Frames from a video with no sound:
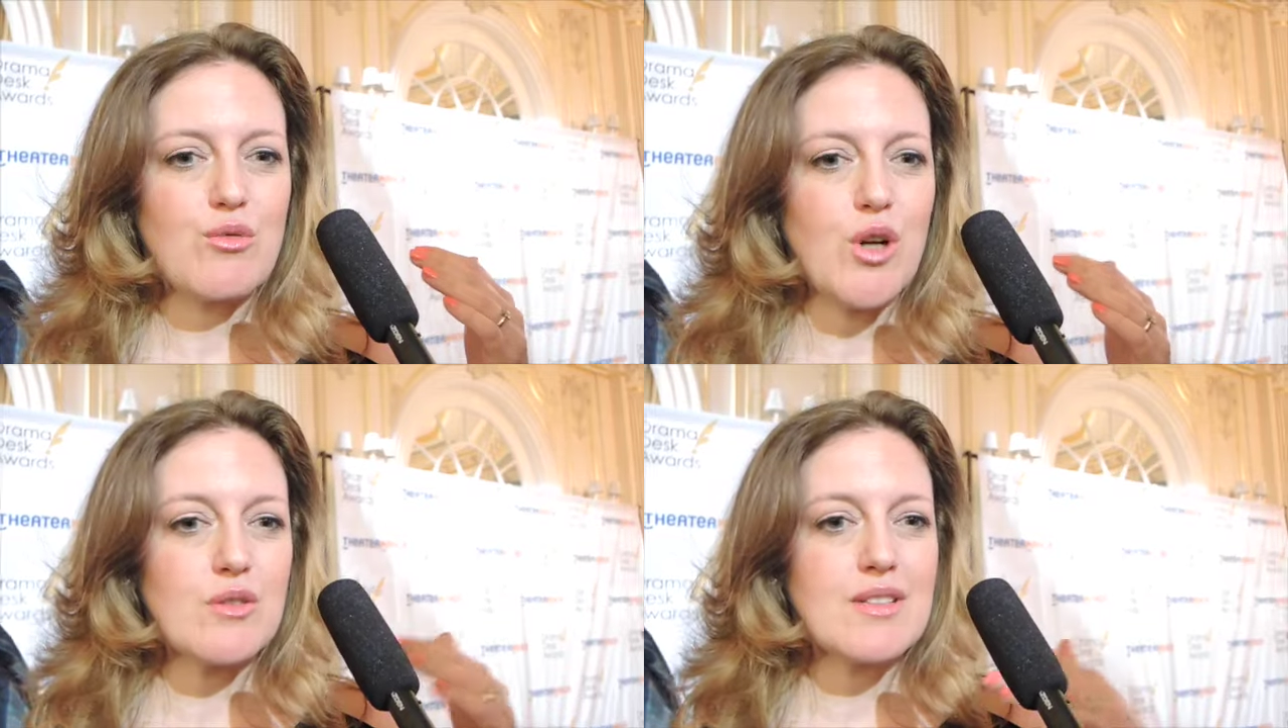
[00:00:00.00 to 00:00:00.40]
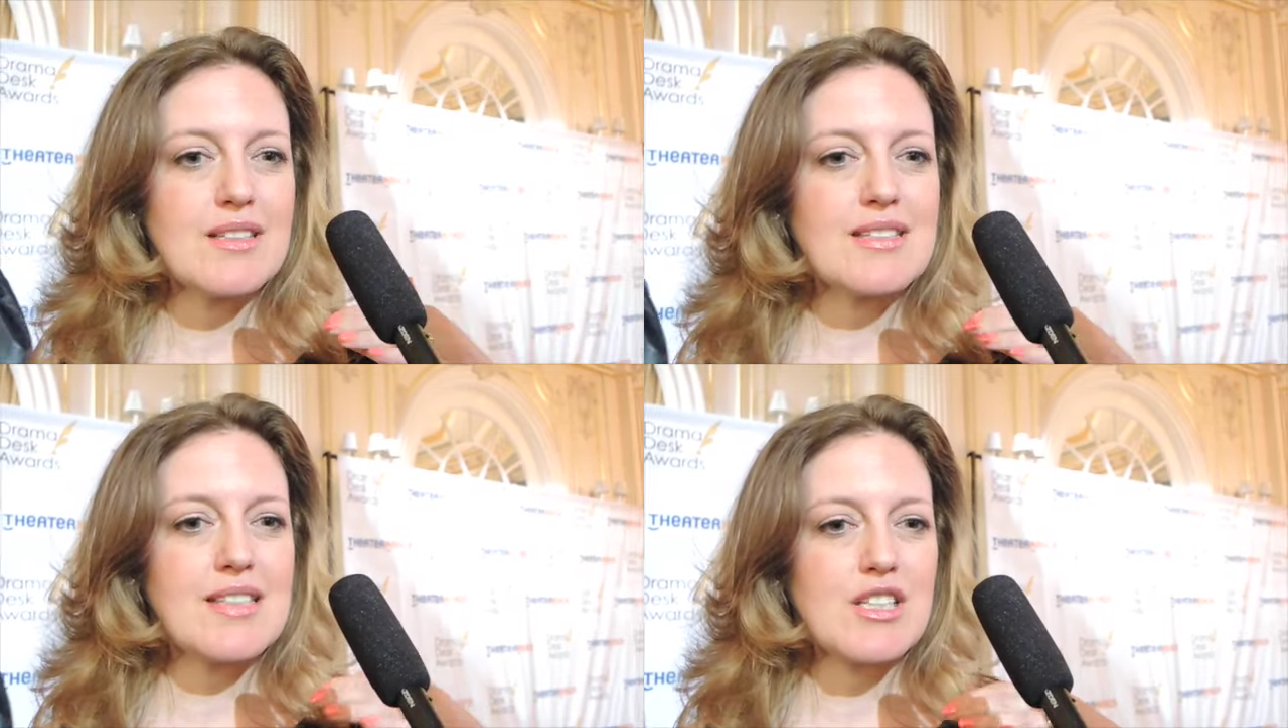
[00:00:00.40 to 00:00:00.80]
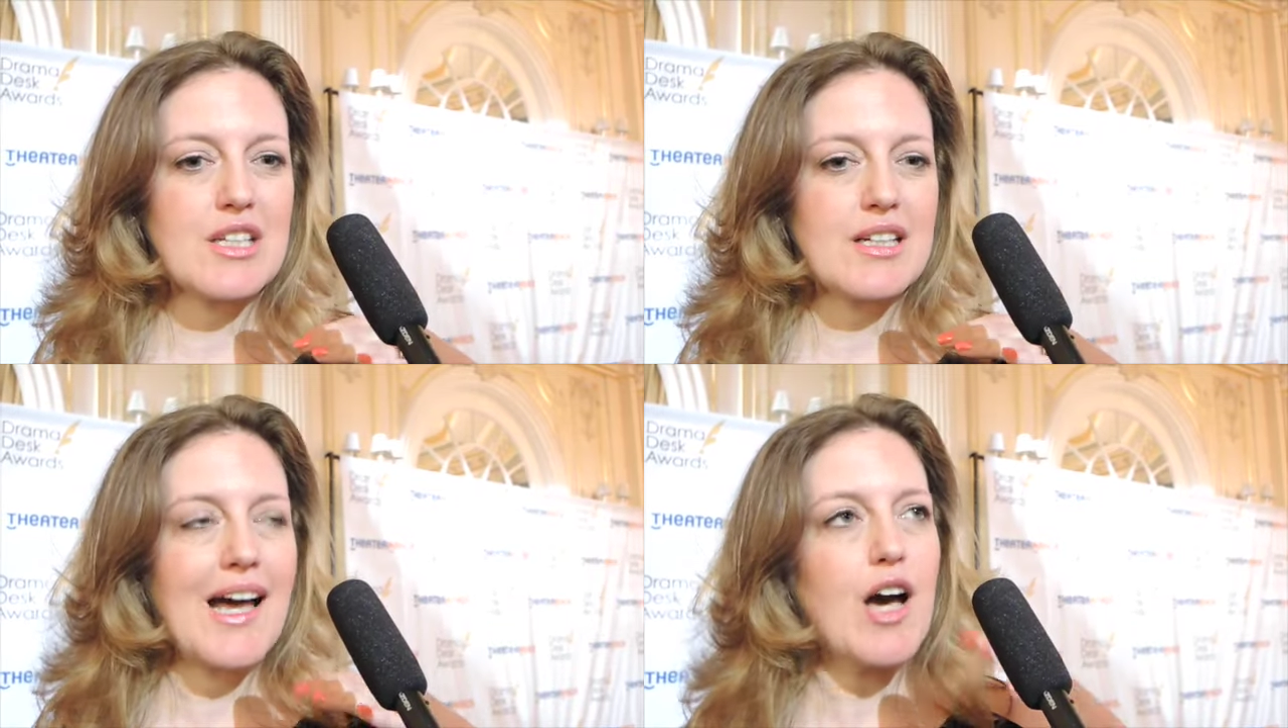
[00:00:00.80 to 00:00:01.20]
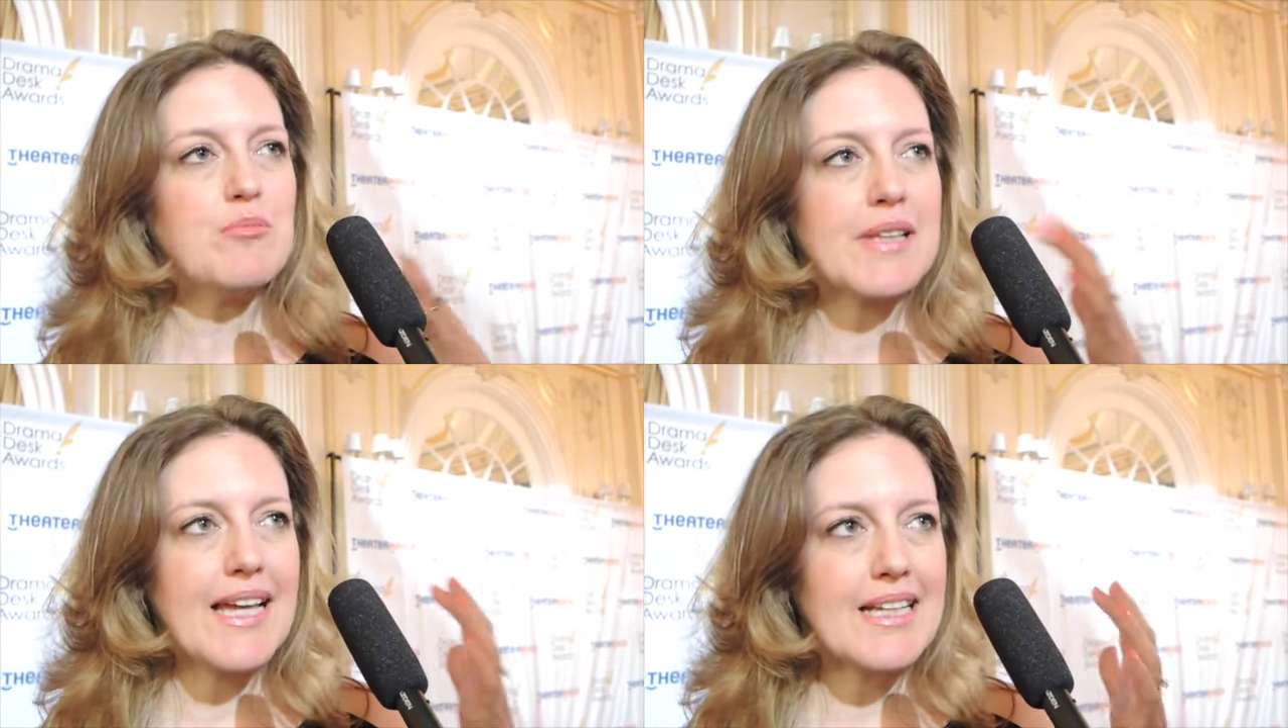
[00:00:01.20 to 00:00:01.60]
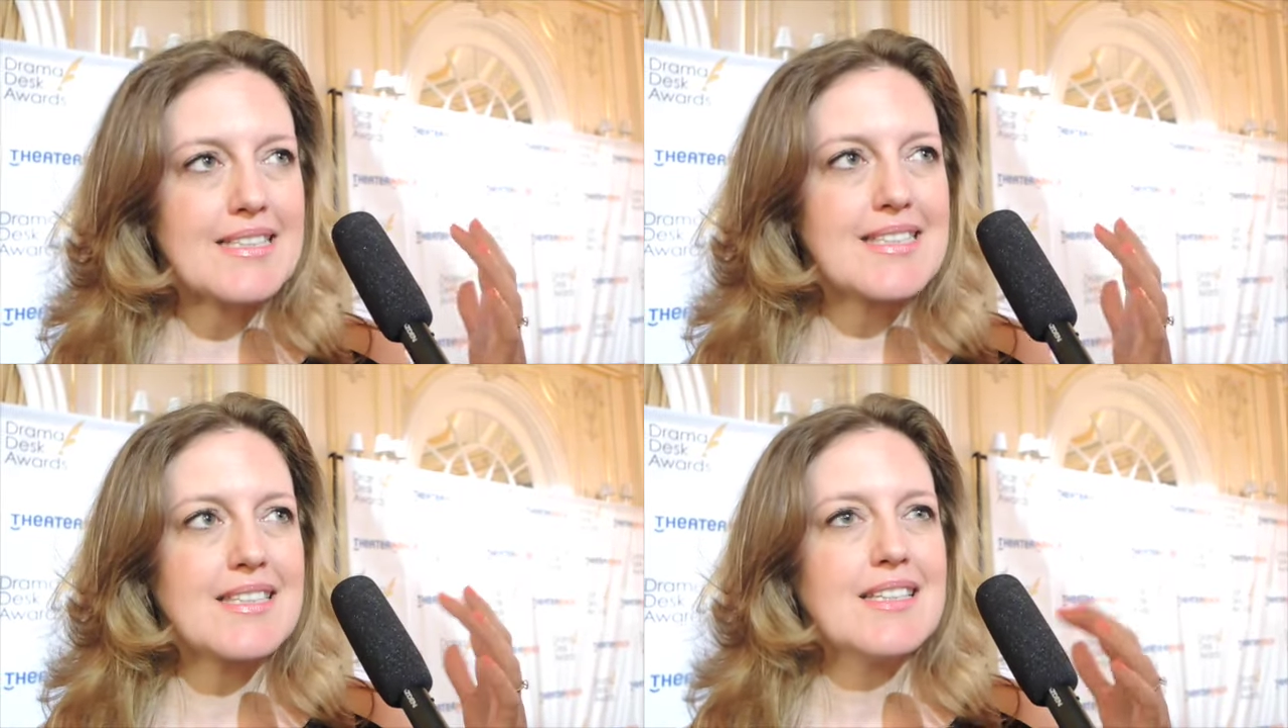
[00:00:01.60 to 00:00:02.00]
wrote such a
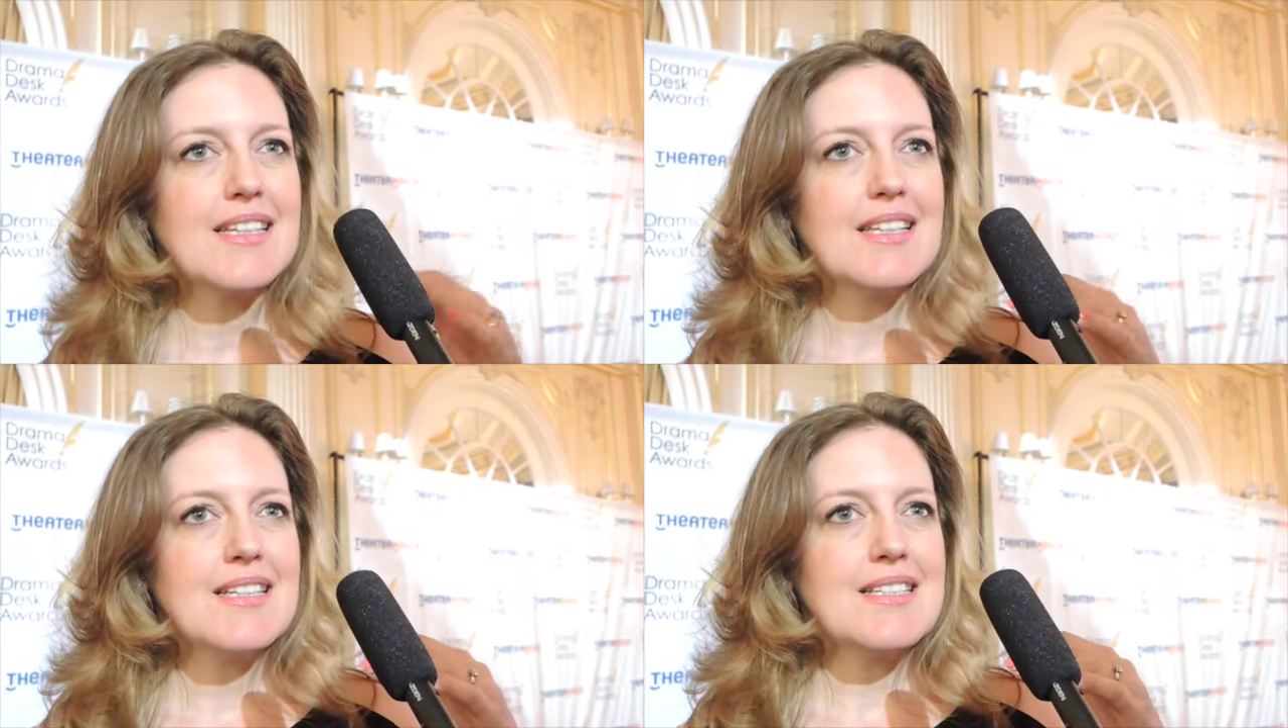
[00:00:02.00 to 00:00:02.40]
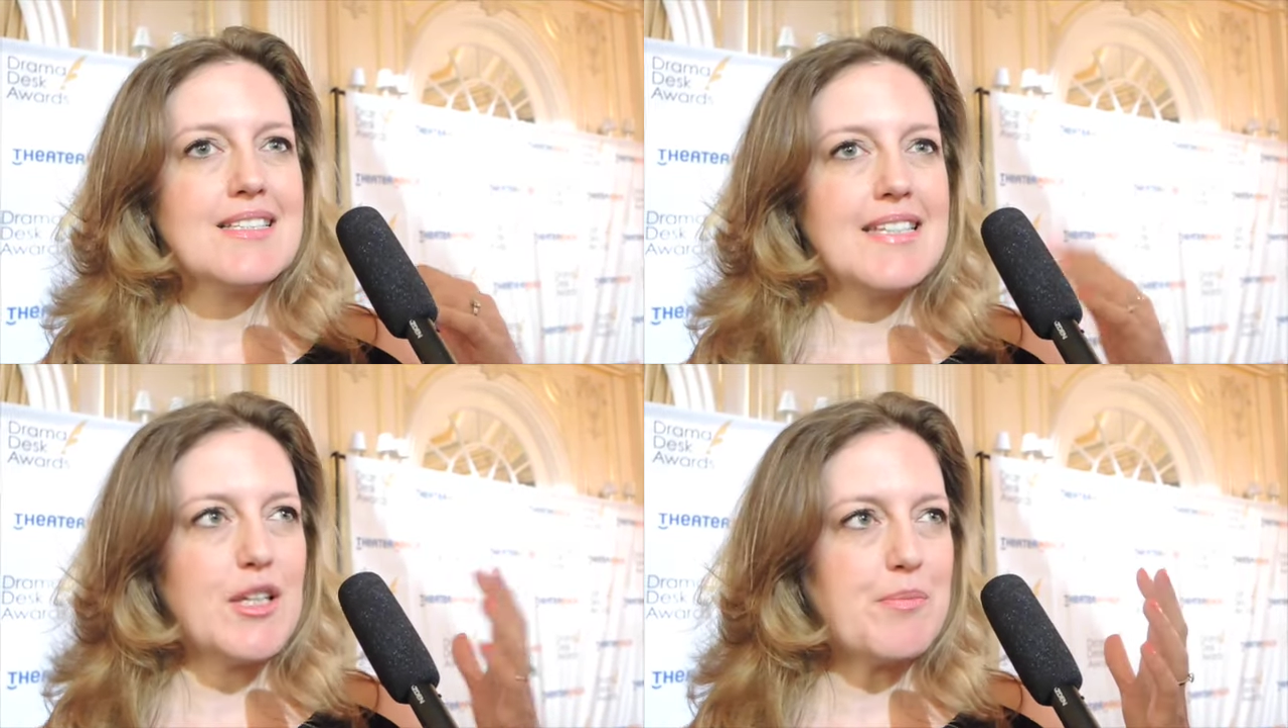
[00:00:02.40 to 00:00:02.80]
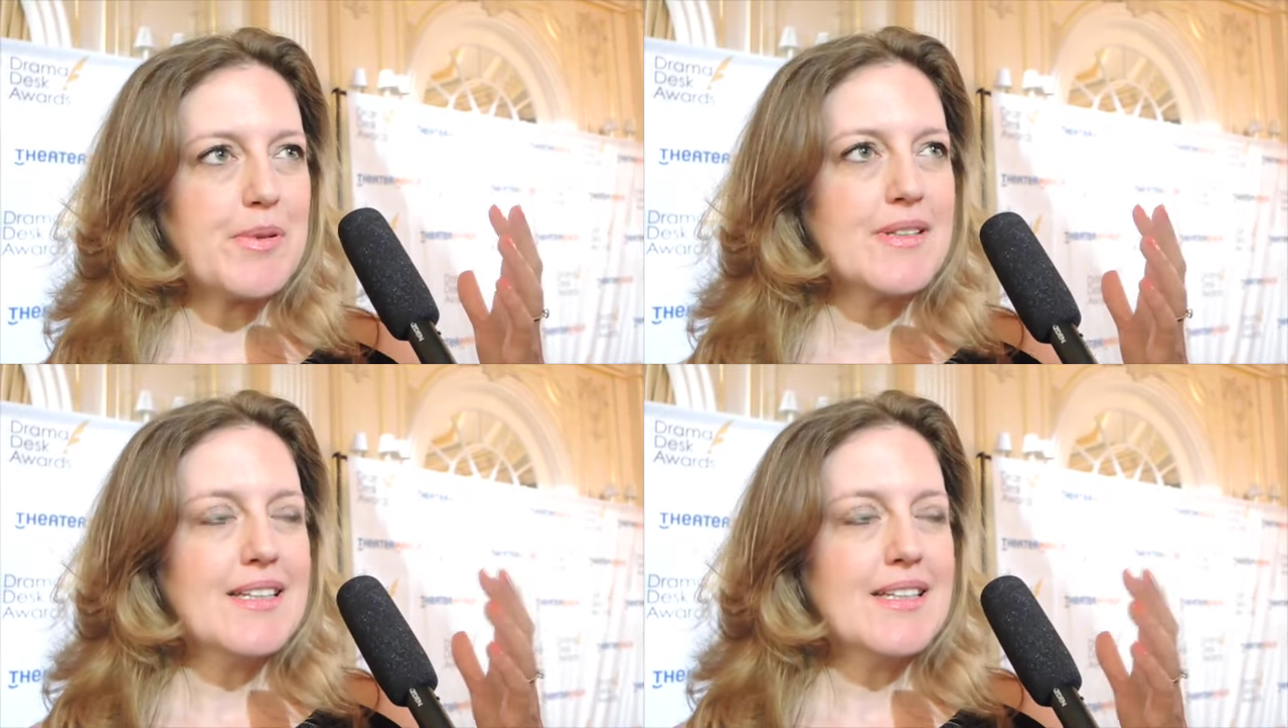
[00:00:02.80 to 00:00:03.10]
complex, deep